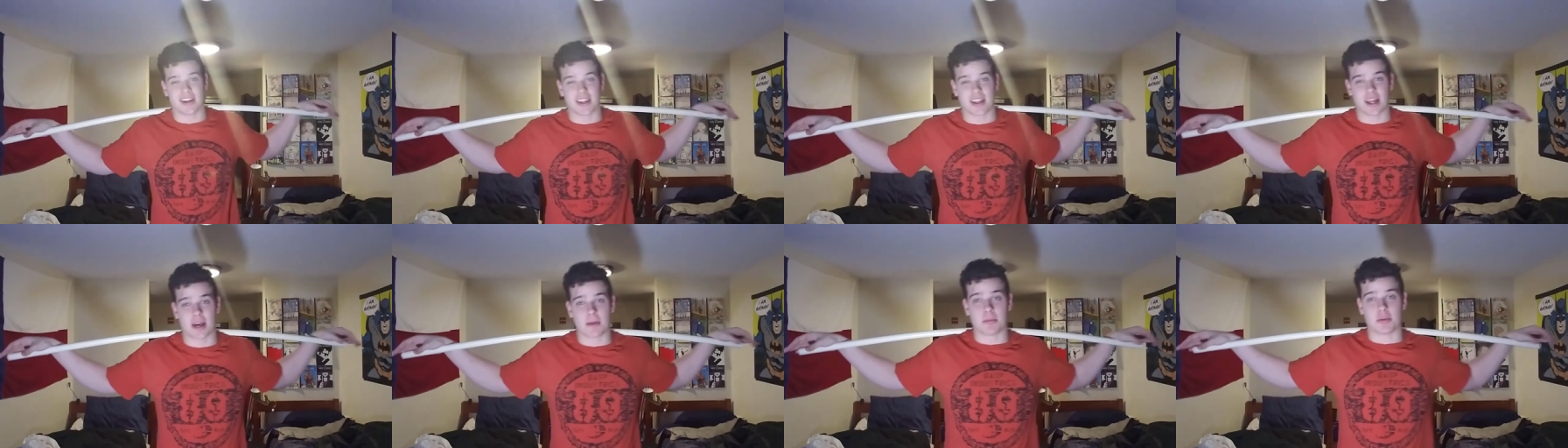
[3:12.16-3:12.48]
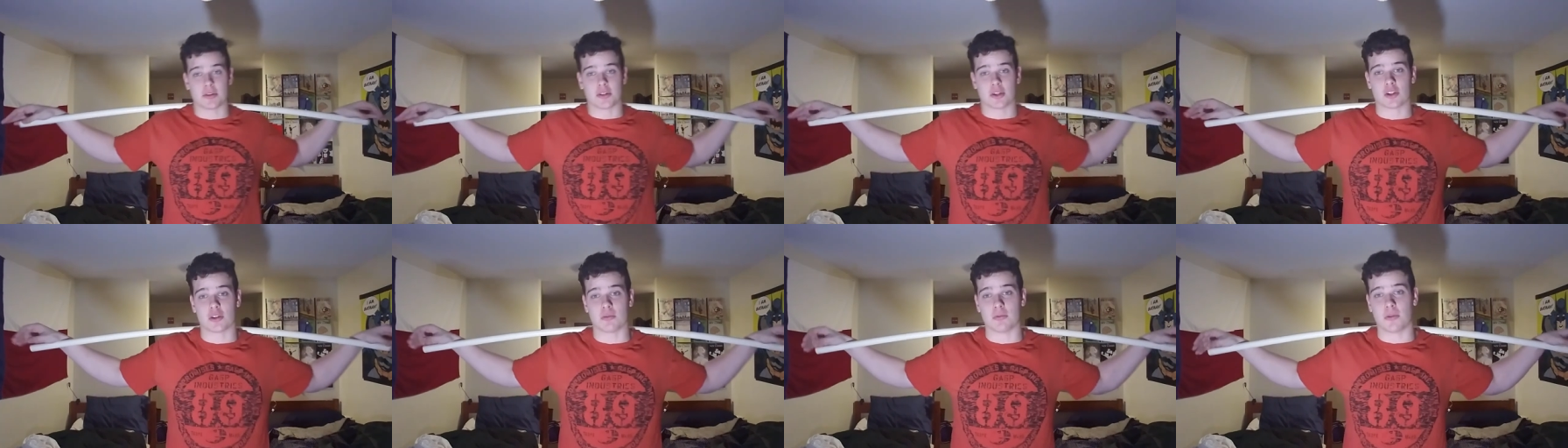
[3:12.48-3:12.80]
into
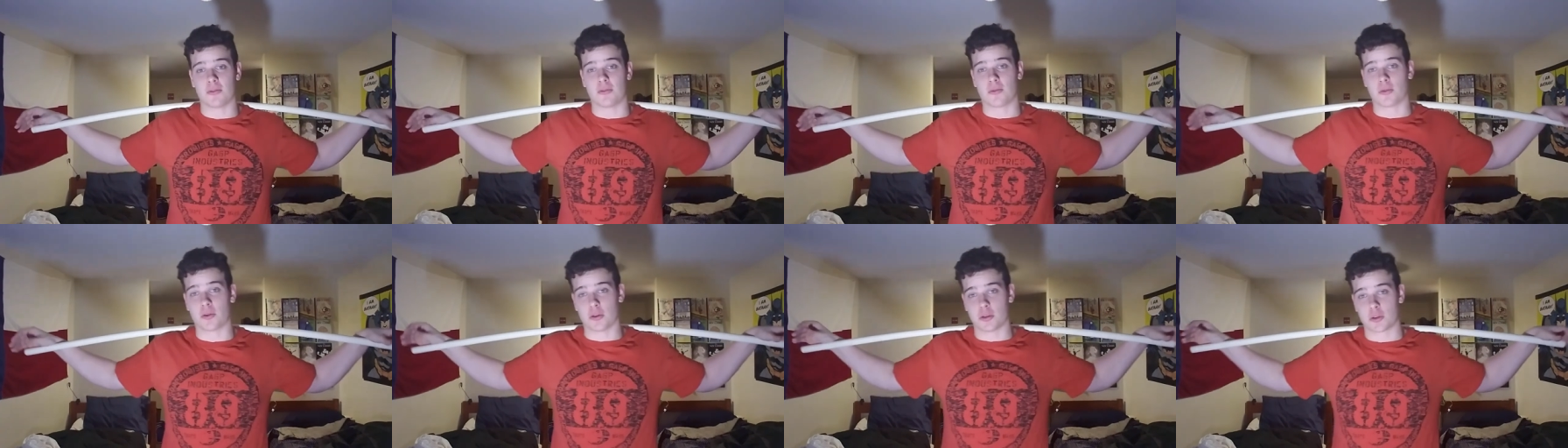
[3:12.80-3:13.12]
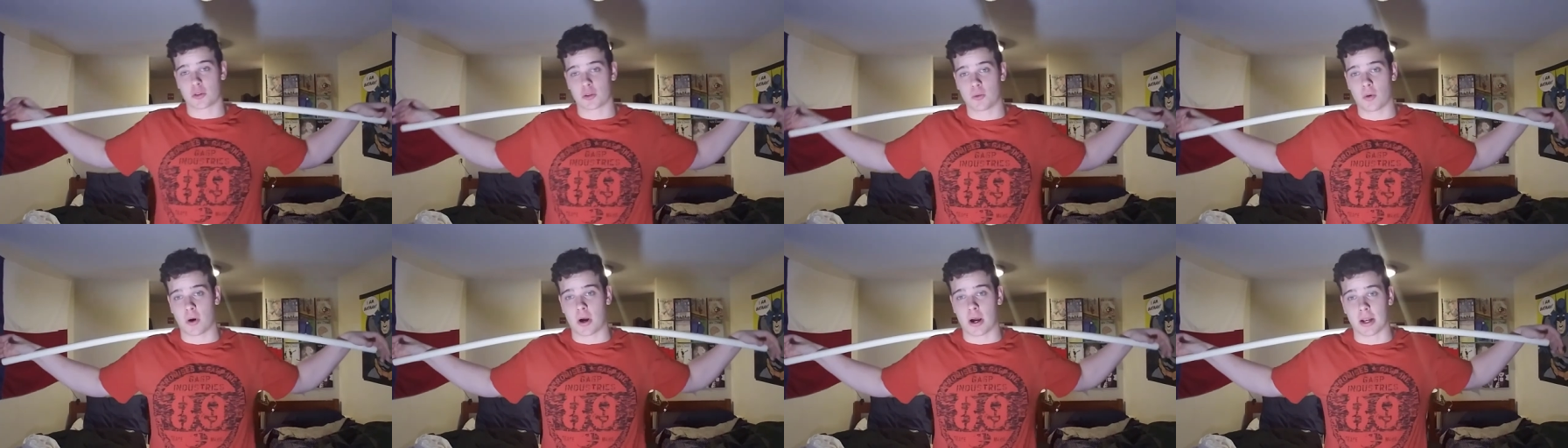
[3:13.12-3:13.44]
that position before you
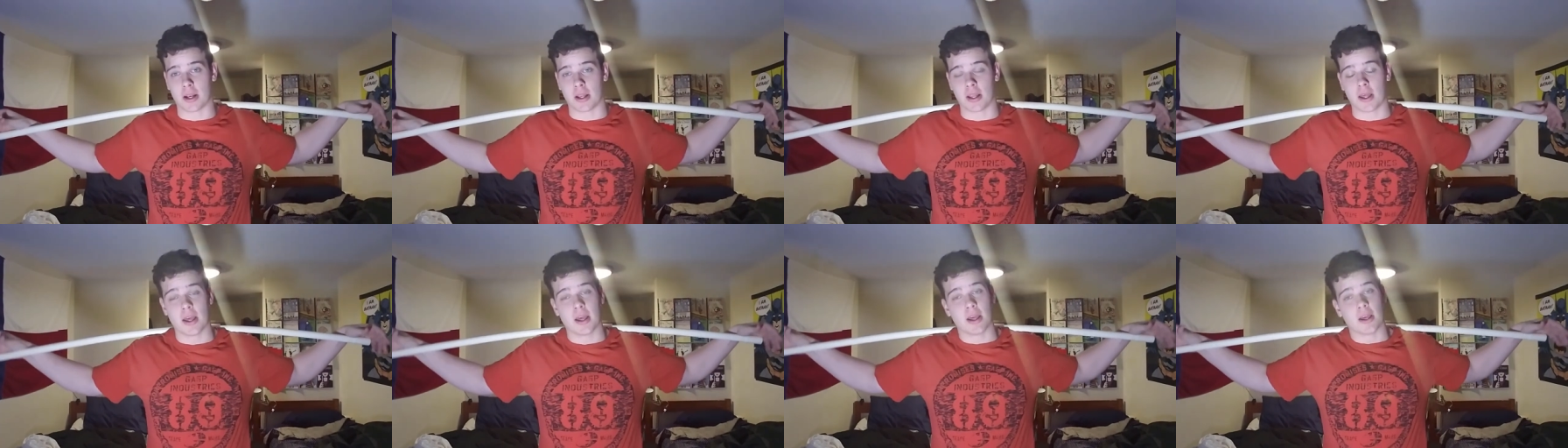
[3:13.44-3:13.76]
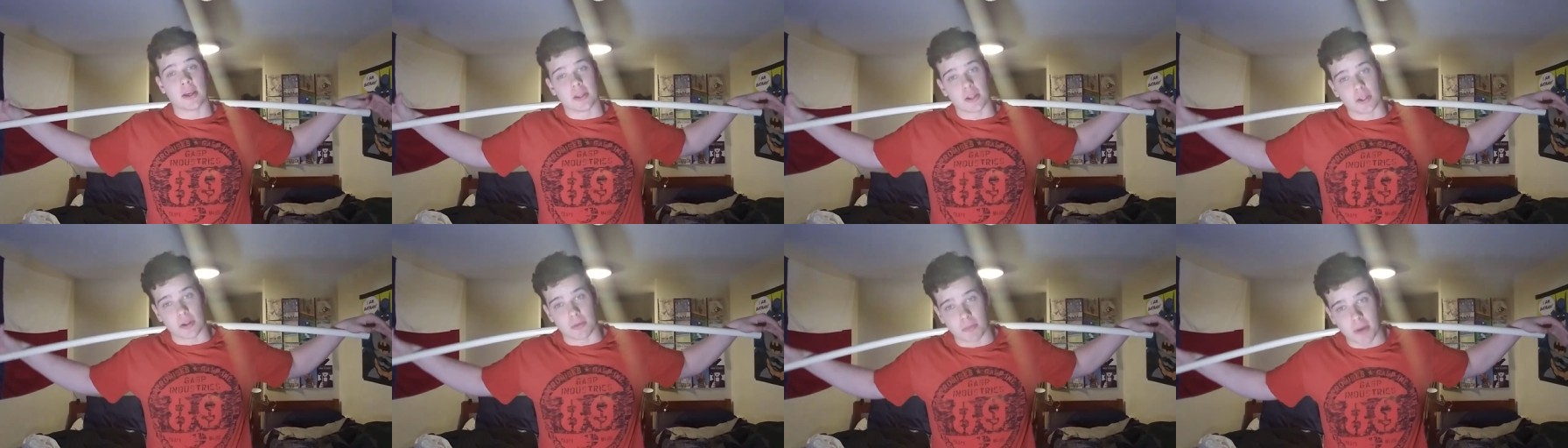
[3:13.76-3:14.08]
squat.
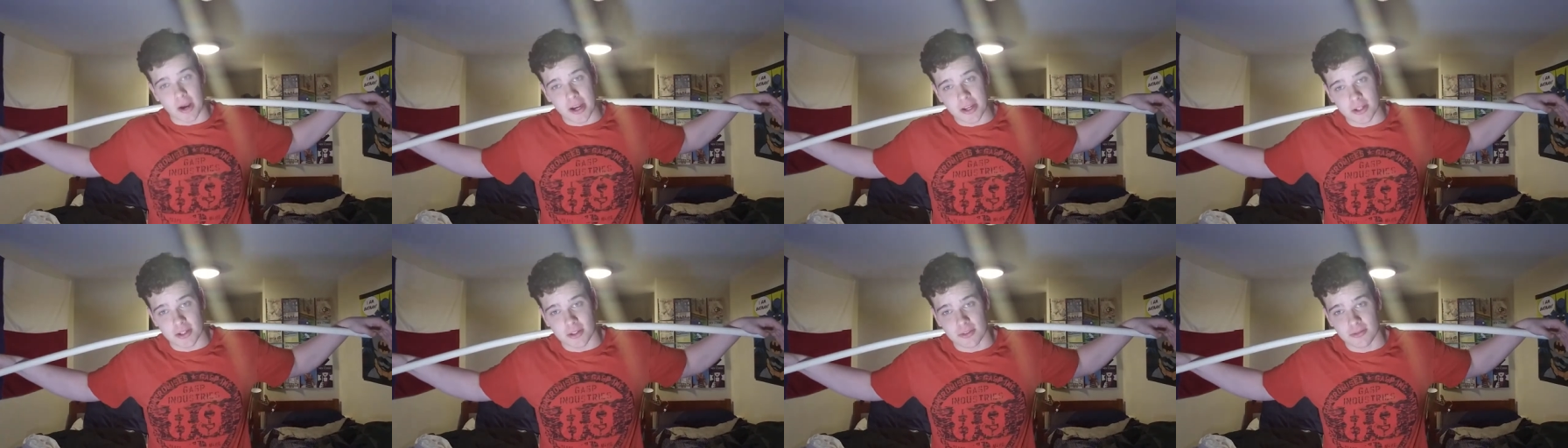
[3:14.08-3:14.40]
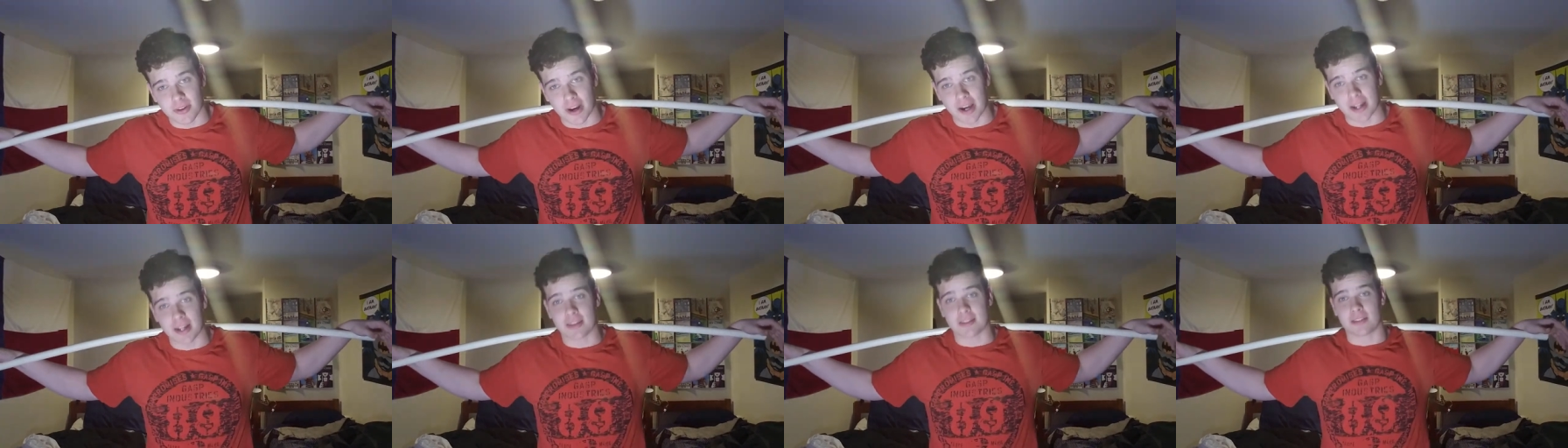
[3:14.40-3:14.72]
You might
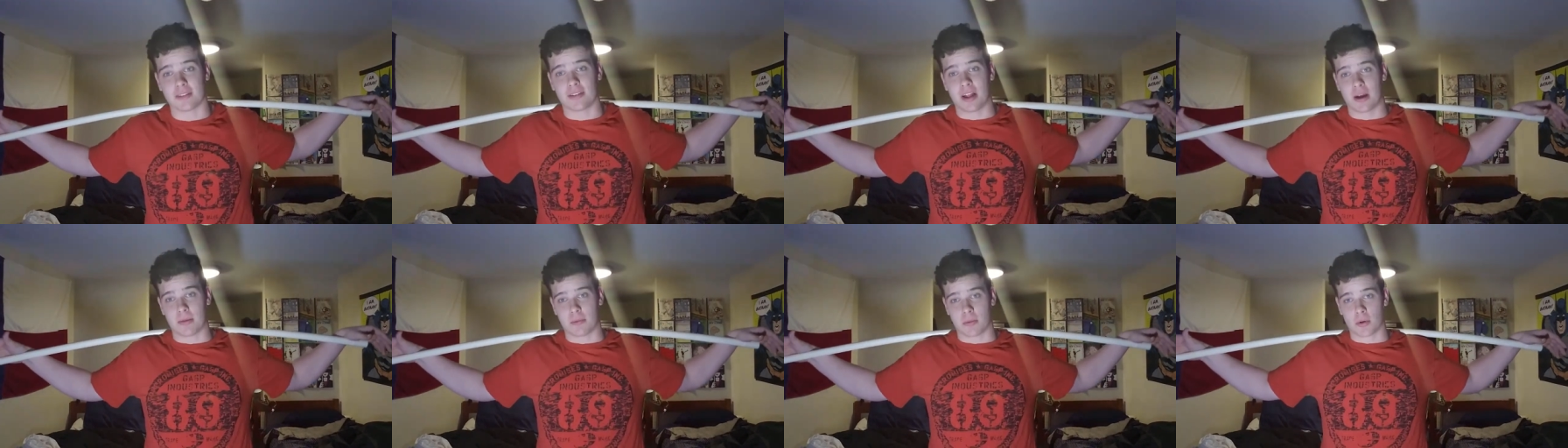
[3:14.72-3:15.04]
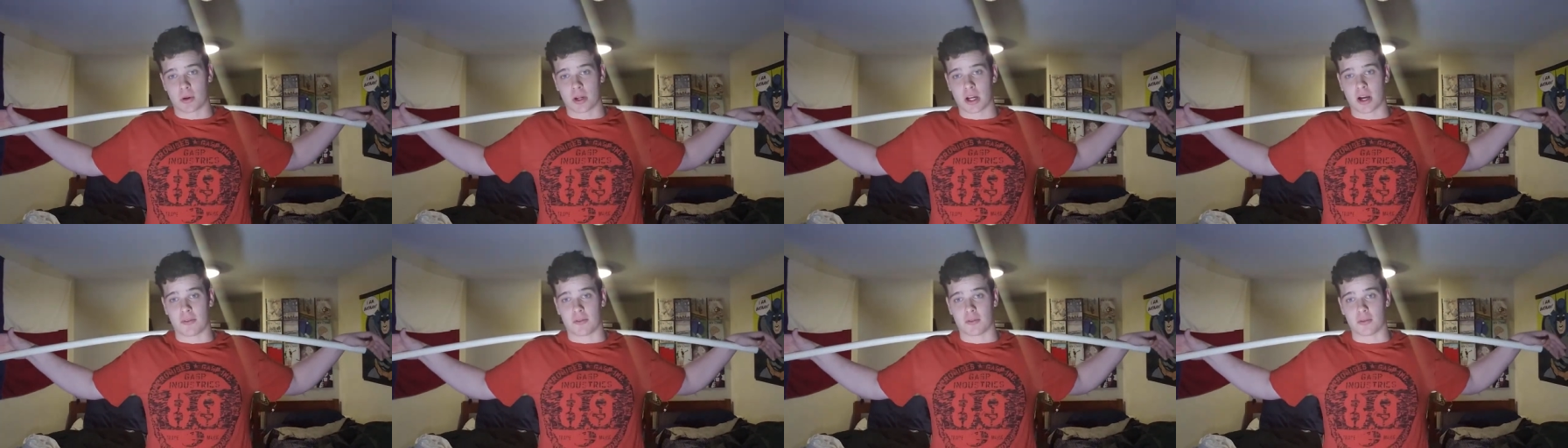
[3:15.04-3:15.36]
just find it's a lot
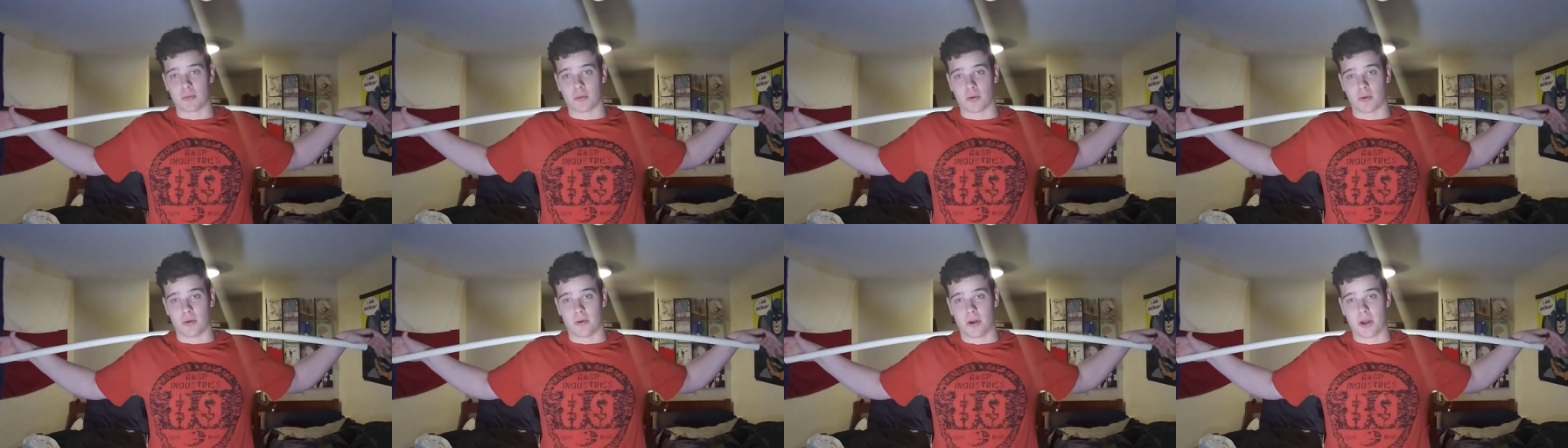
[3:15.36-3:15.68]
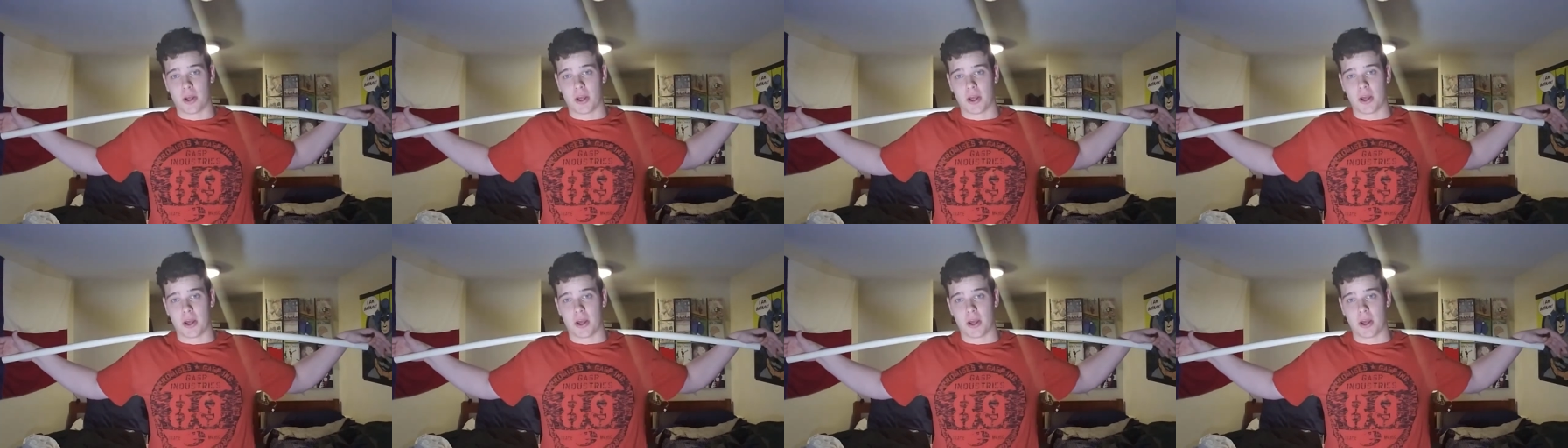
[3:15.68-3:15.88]
more comfortable.